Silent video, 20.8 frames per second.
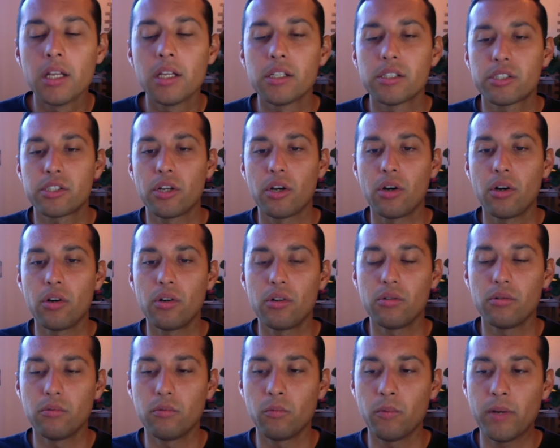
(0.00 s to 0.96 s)

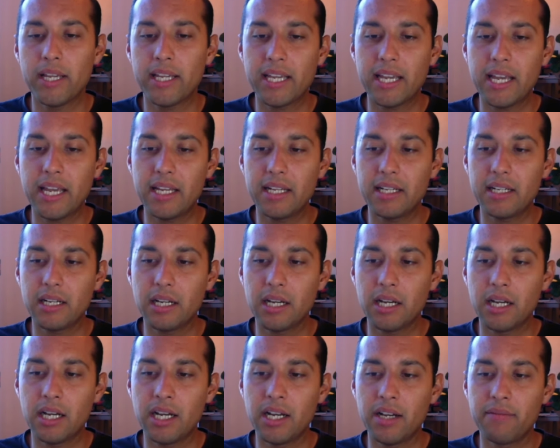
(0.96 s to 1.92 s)
So we can
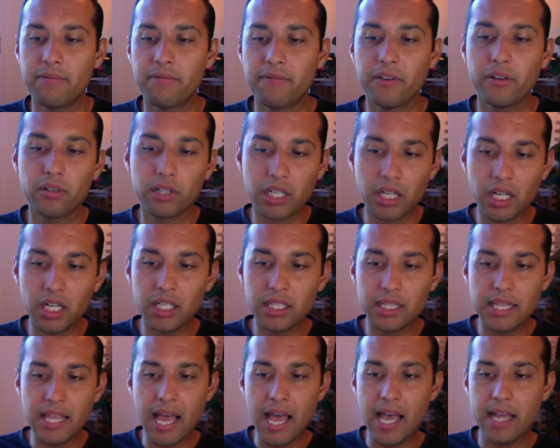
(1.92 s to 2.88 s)
feel good
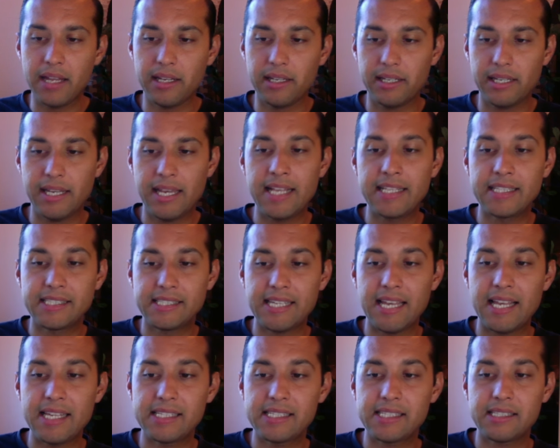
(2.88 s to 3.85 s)
that it
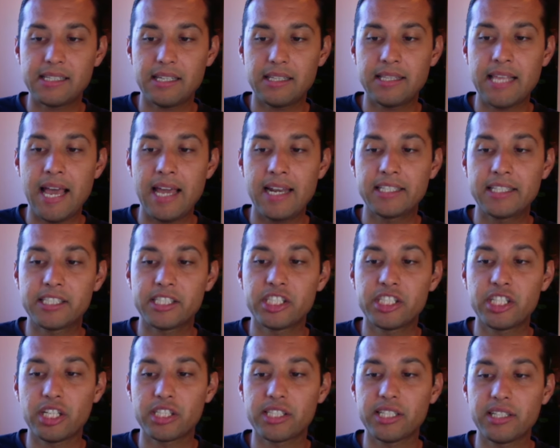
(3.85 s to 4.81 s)
says that it's
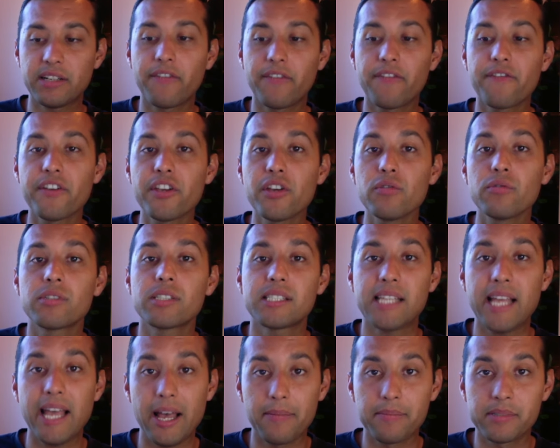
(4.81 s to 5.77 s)
just in a few
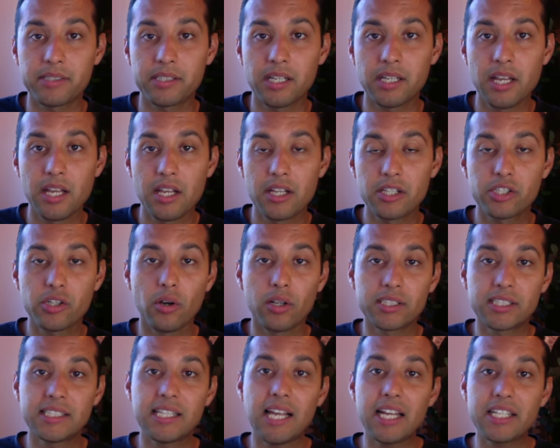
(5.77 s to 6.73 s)
steps. So
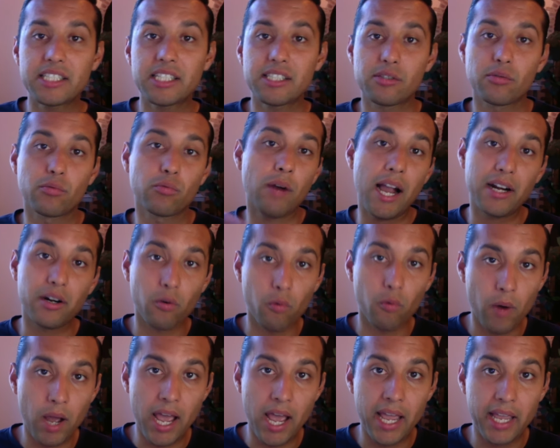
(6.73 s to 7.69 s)
it's not just right
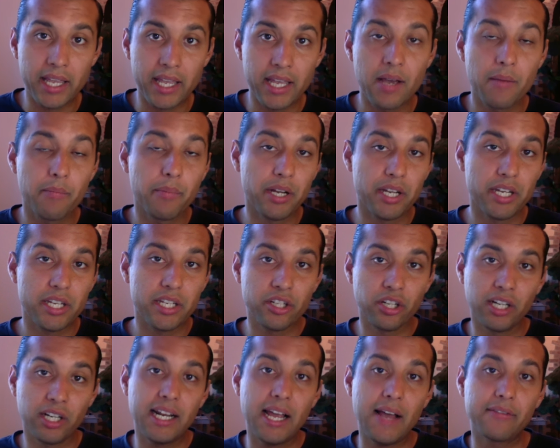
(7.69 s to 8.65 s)
away, but
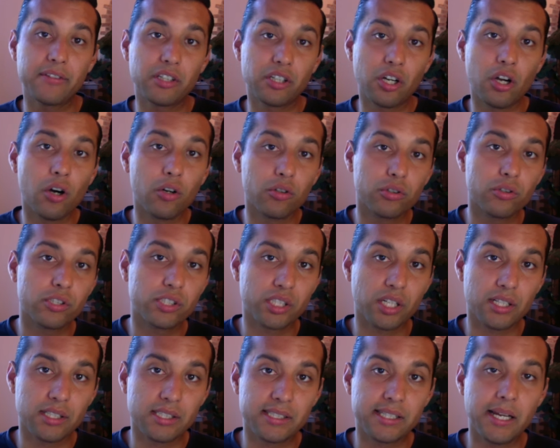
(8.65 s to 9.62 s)
you're gonna have to go through
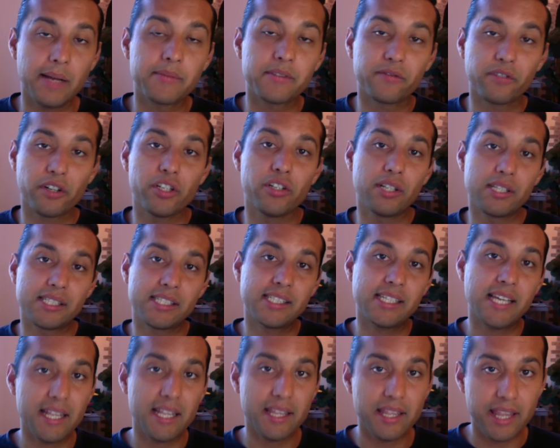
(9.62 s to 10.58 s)
certain steps for you to
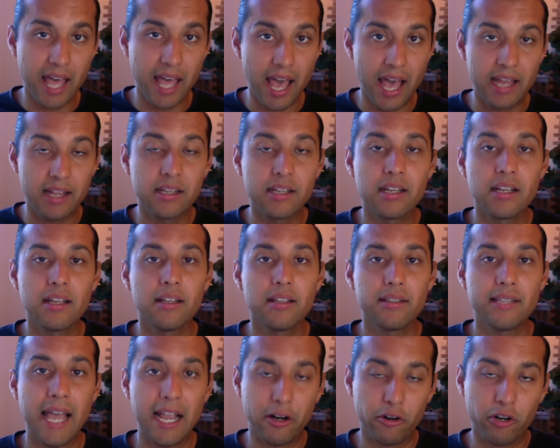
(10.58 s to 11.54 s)
send
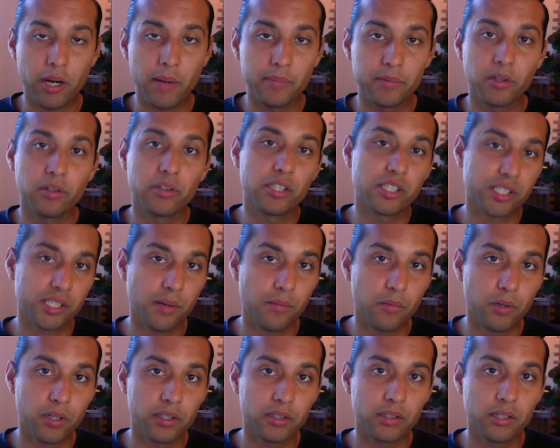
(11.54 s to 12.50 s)
that crypto to
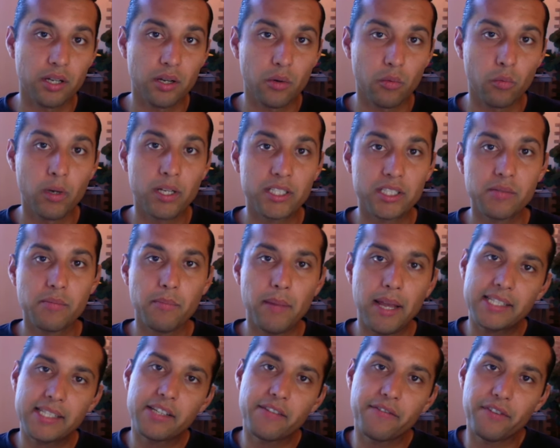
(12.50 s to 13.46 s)
someone, which
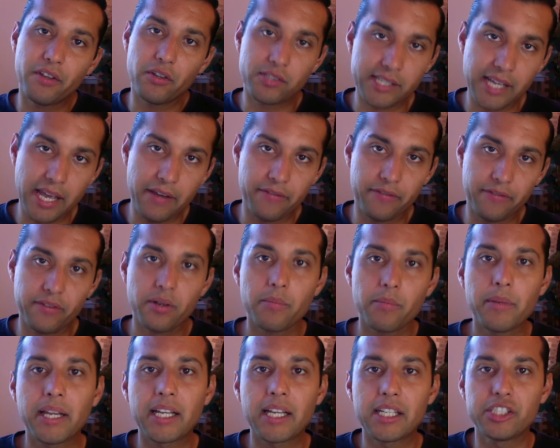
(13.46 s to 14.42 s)
makes it feel safe,
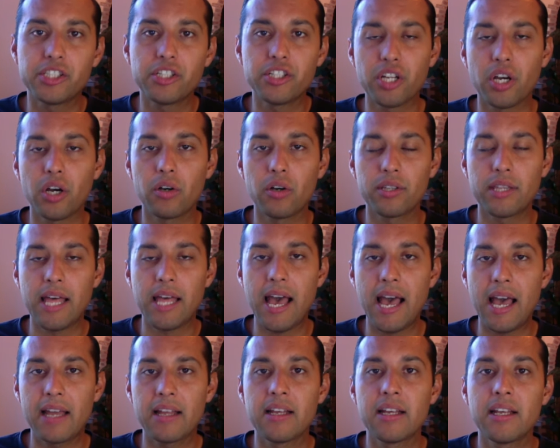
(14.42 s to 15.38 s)
because you know
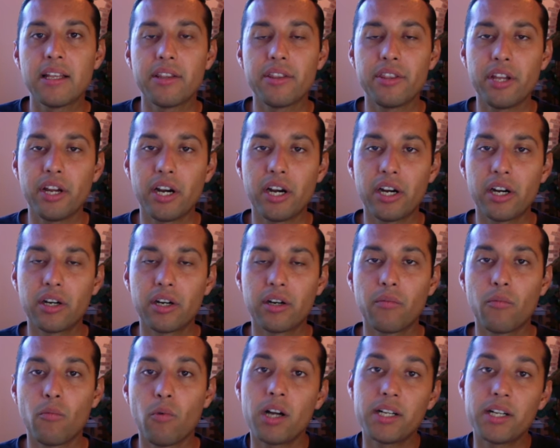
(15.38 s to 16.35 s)
that they're
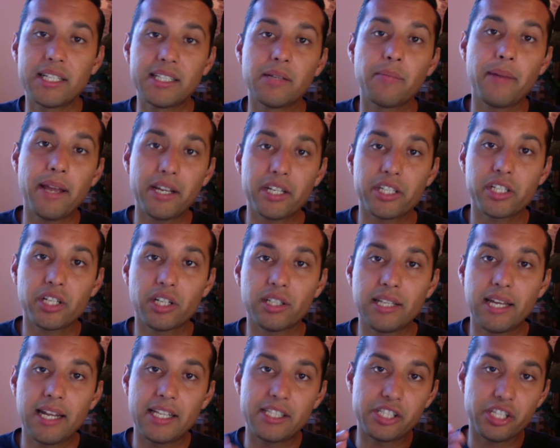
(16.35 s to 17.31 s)
wanting to make sure
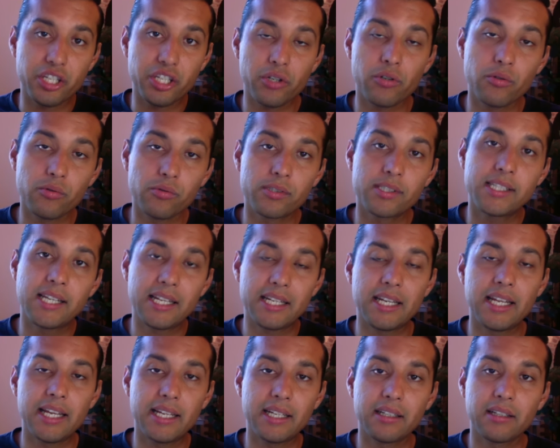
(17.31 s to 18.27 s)
that it's you
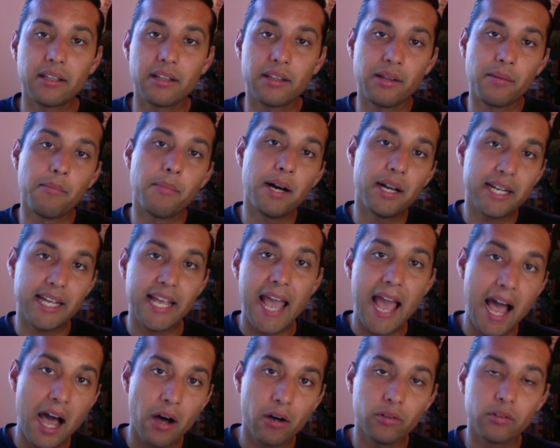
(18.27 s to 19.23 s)
sending the money
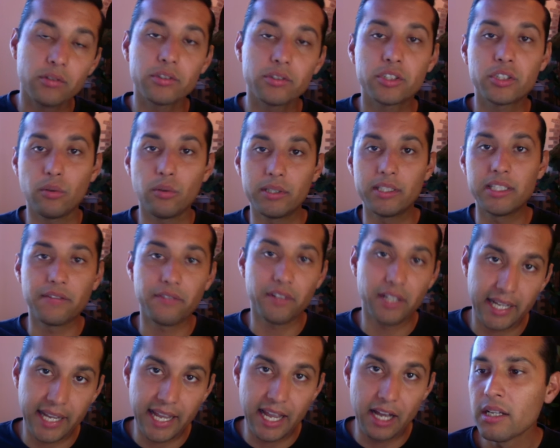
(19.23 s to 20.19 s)
out to a different
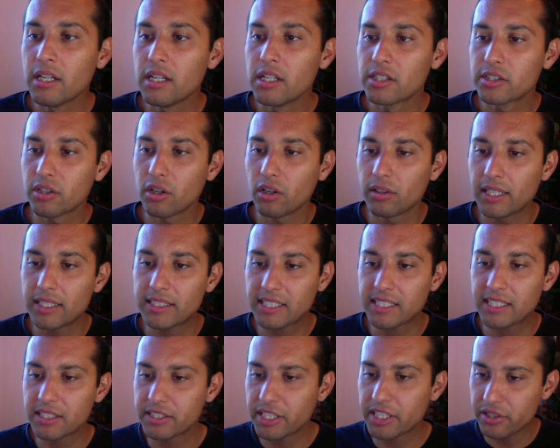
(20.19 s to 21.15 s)
account. So let's
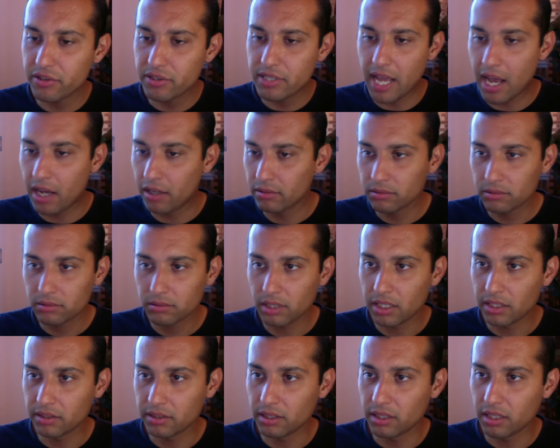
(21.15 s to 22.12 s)
continue down
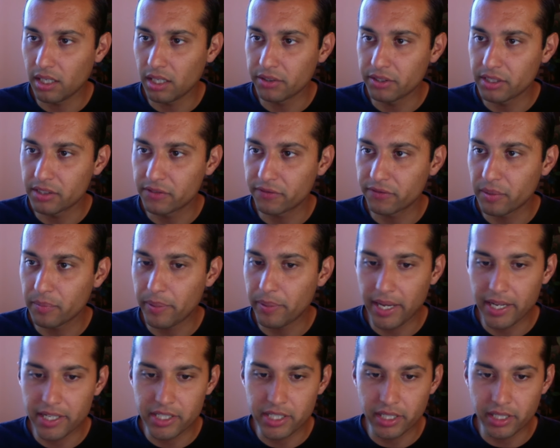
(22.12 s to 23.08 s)
on this front
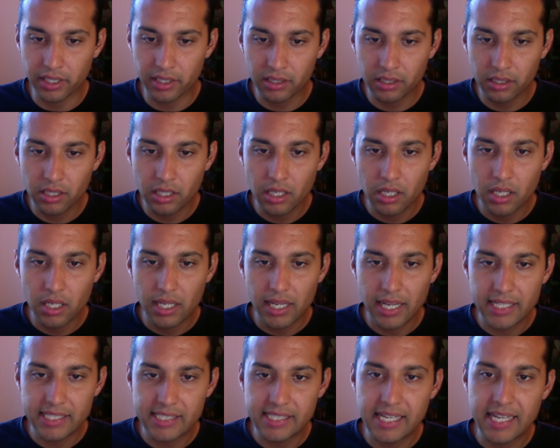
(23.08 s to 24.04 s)
page here.
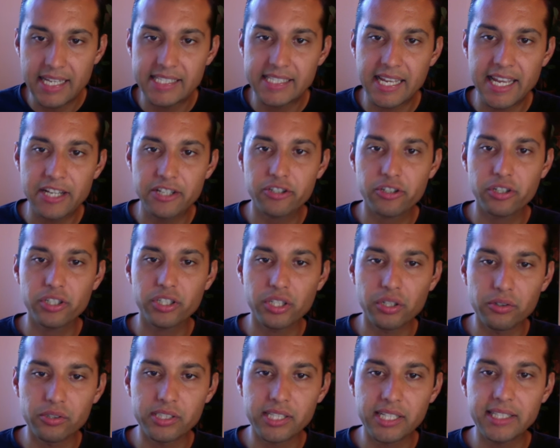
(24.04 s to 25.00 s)
It says
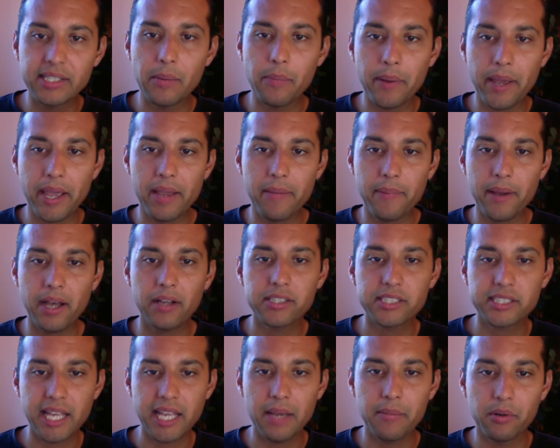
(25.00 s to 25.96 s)
introducing the PayPal
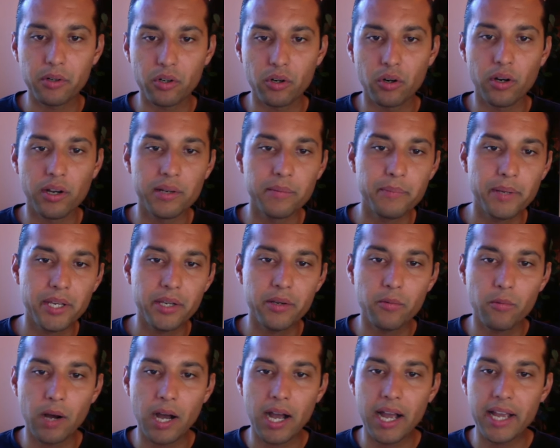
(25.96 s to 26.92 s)
stablecoin
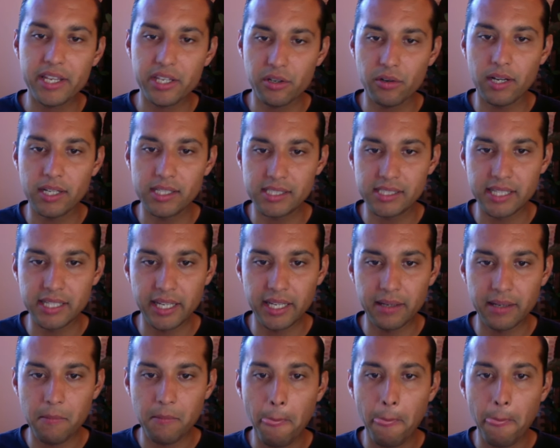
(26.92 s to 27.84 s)
PYUSD.